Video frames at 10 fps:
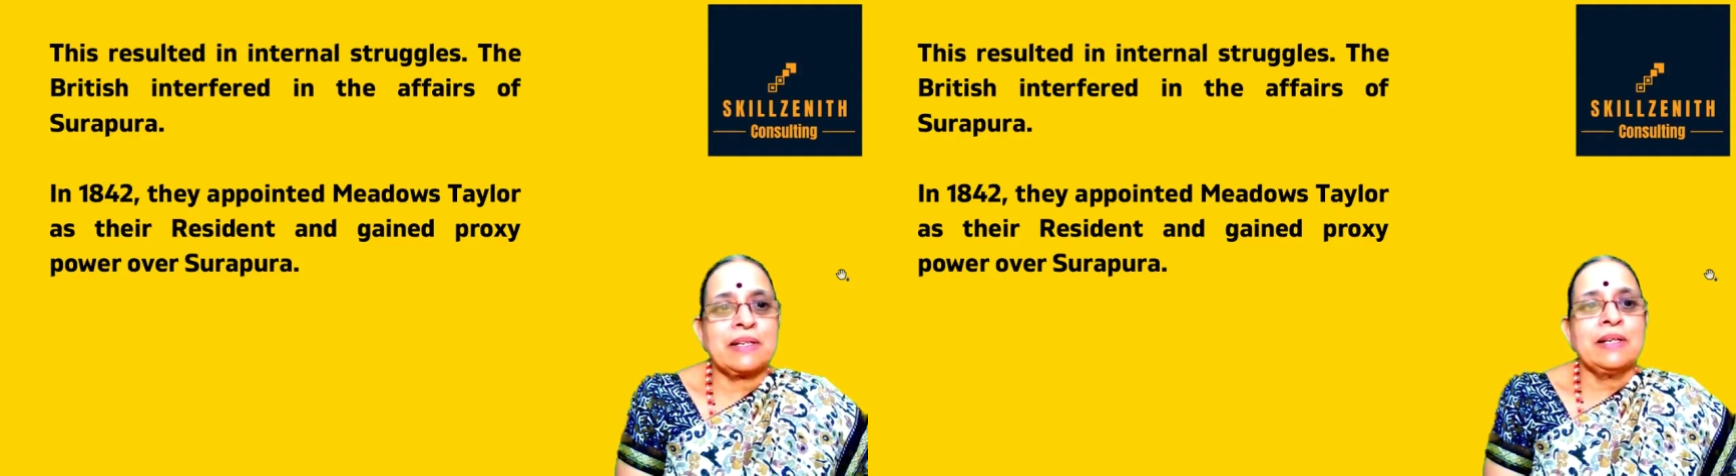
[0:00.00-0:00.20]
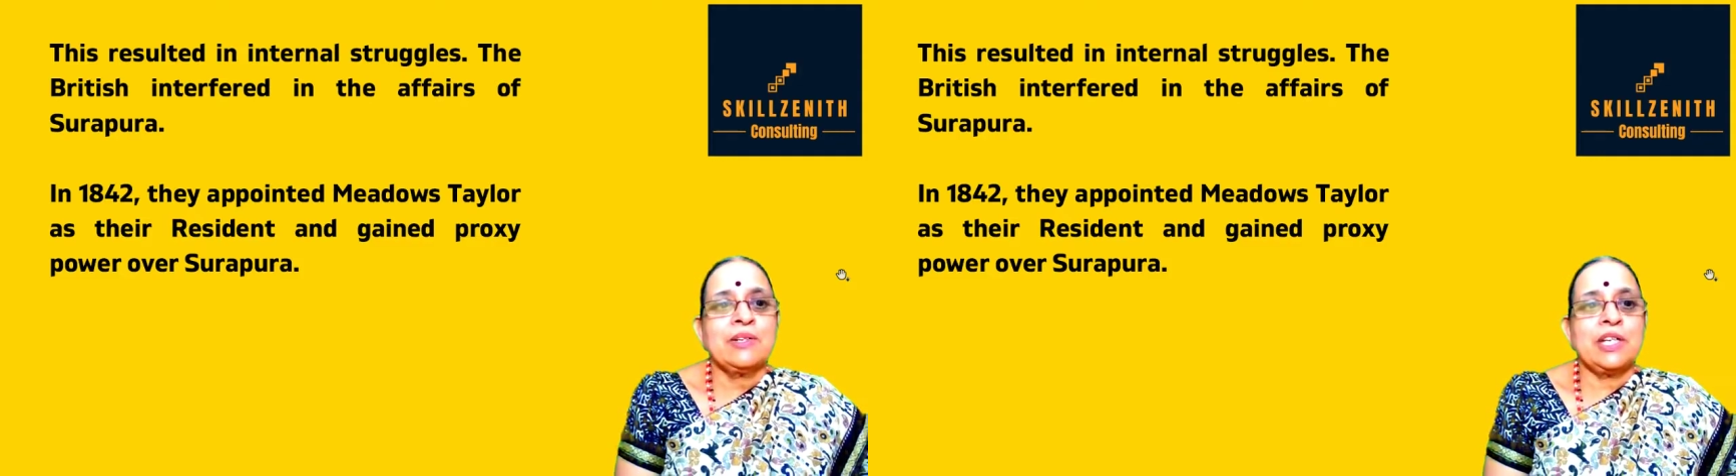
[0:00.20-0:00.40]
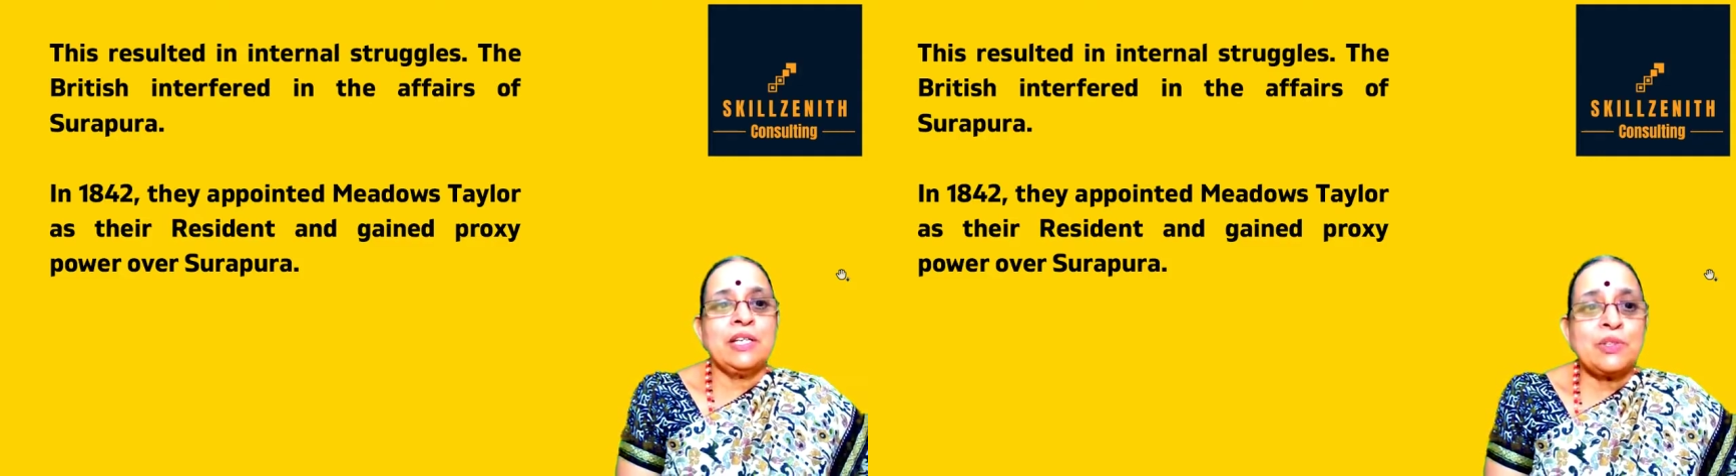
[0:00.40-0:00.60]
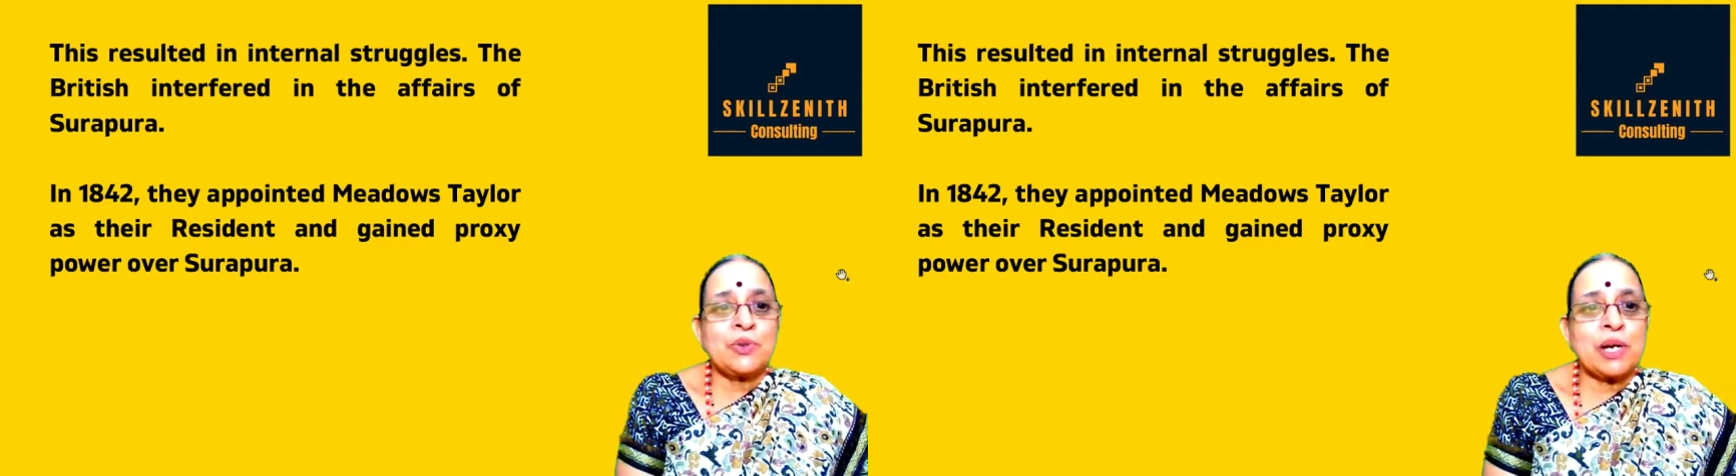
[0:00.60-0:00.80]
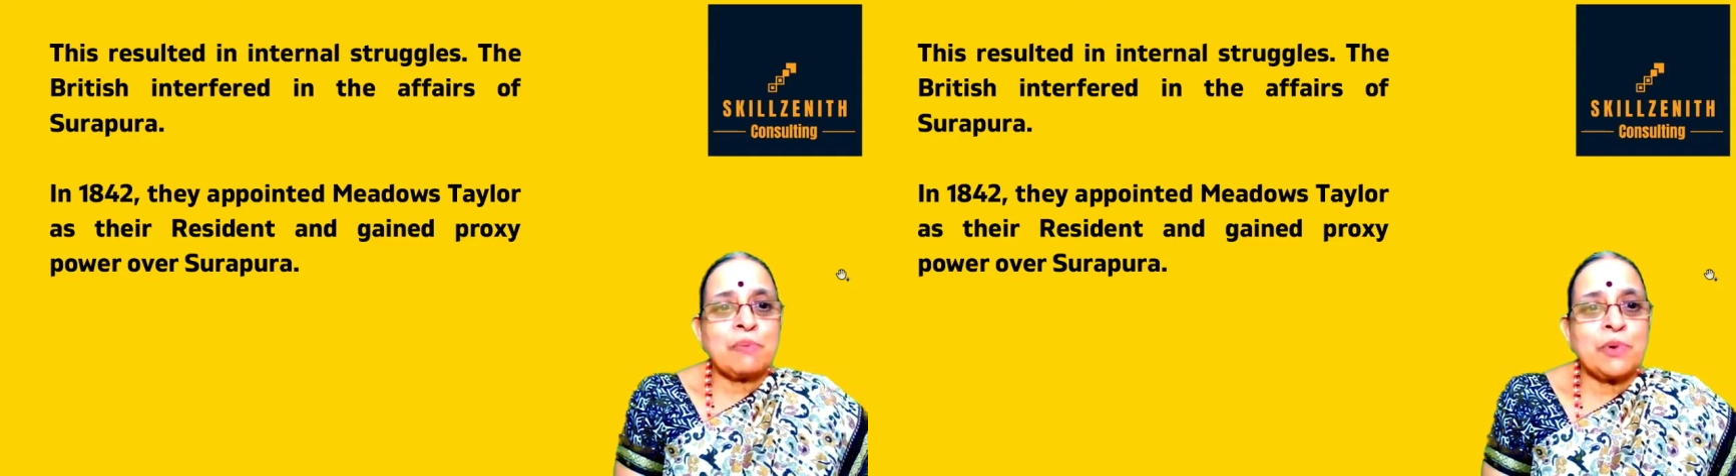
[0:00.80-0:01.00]
in
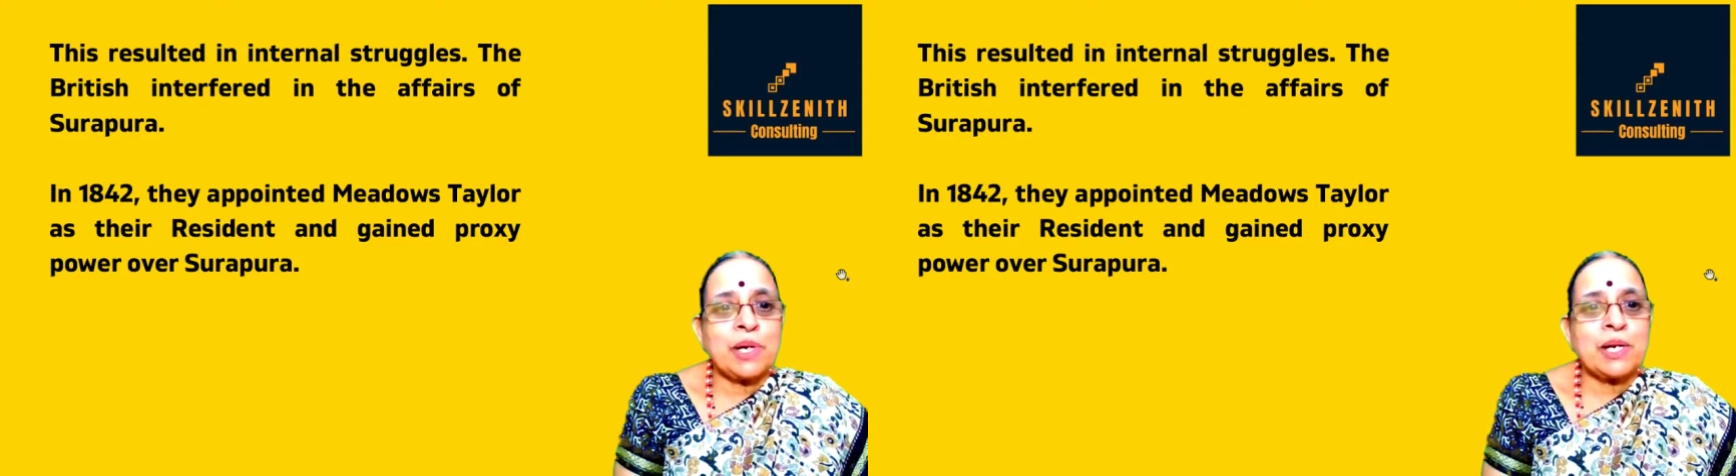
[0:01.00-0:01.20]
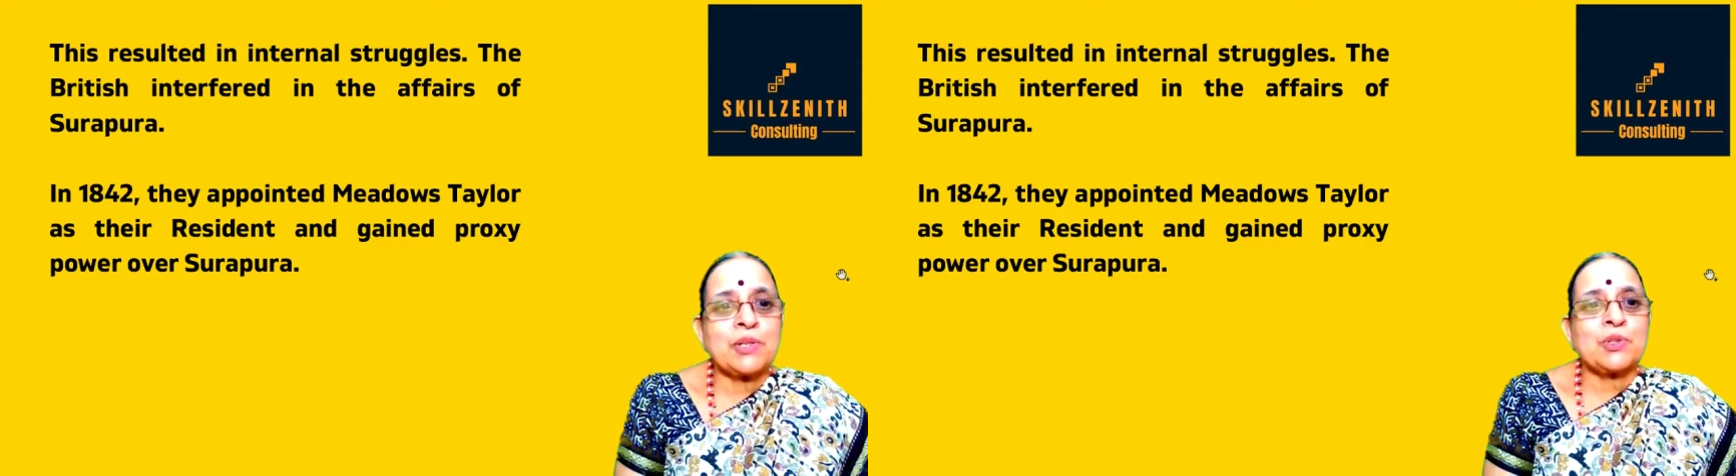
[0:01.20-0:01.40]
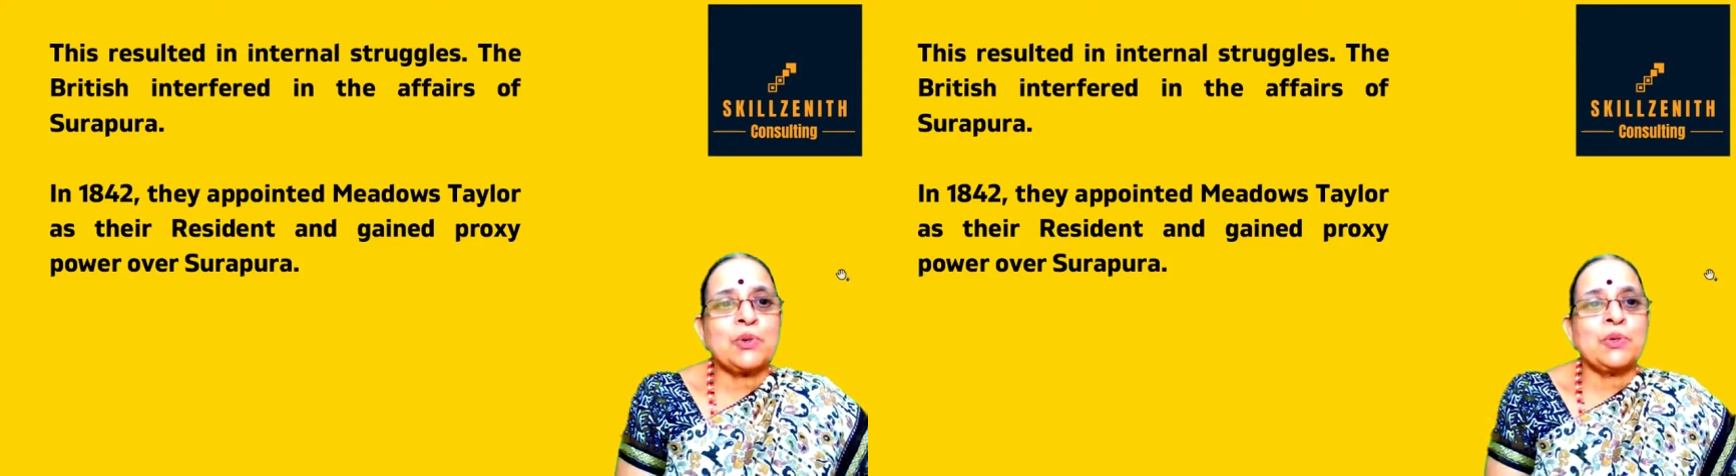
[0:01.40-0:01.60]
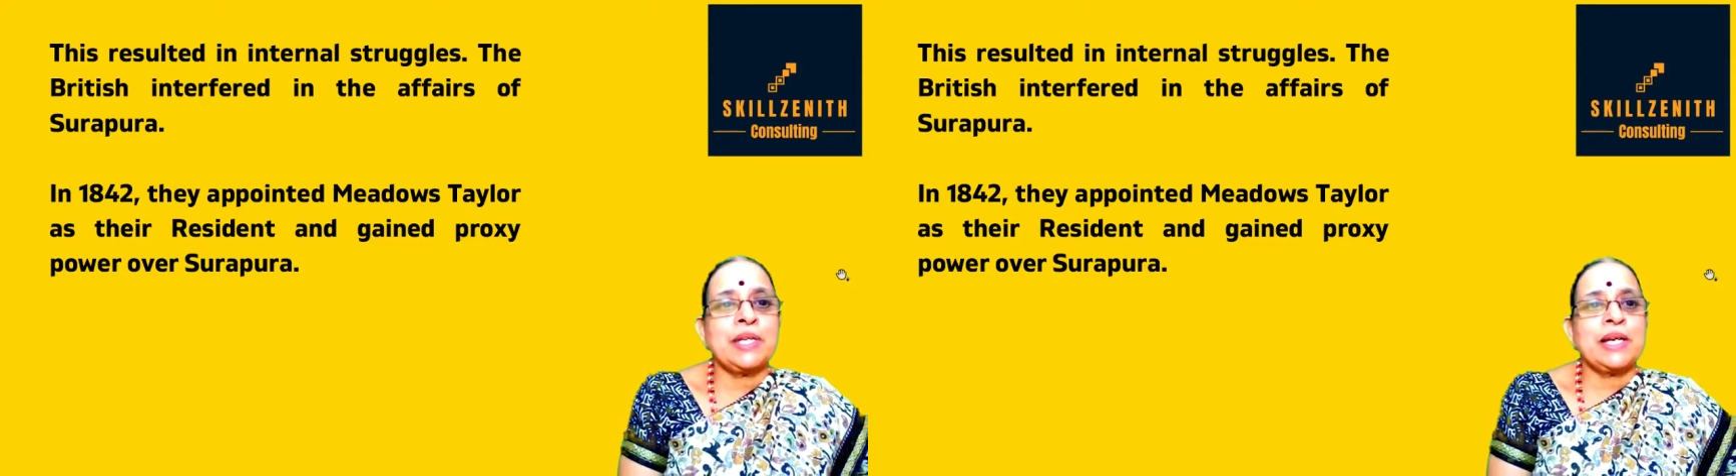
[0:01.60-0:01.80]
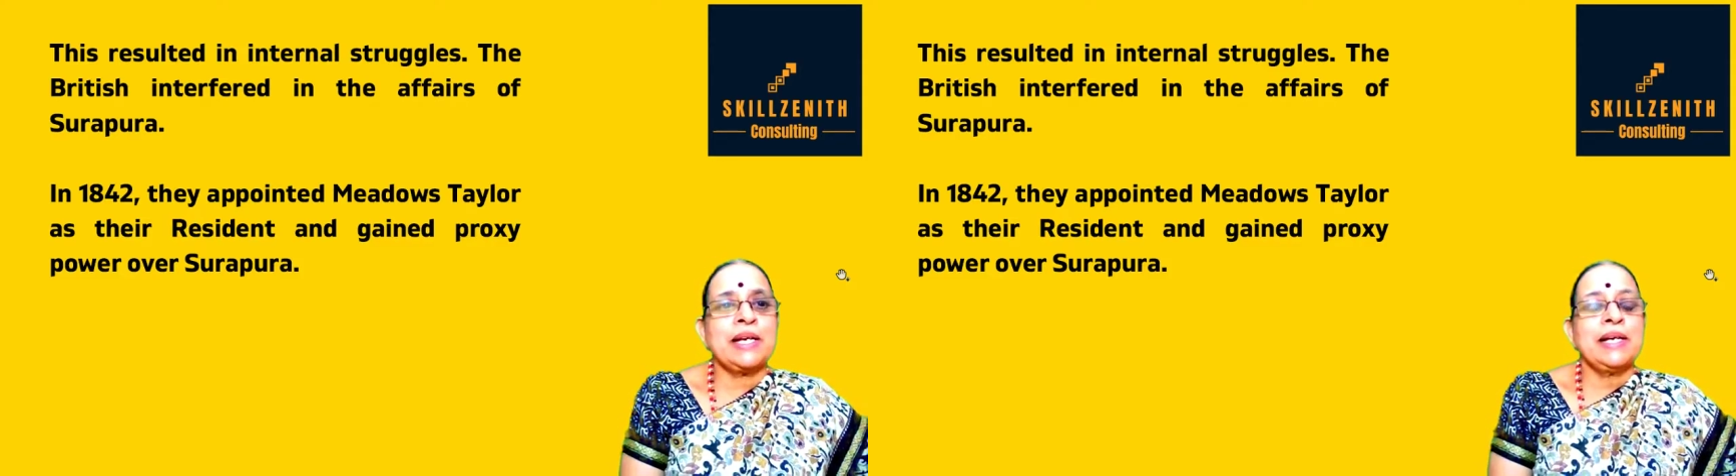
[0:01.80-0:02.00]
Surapura, so they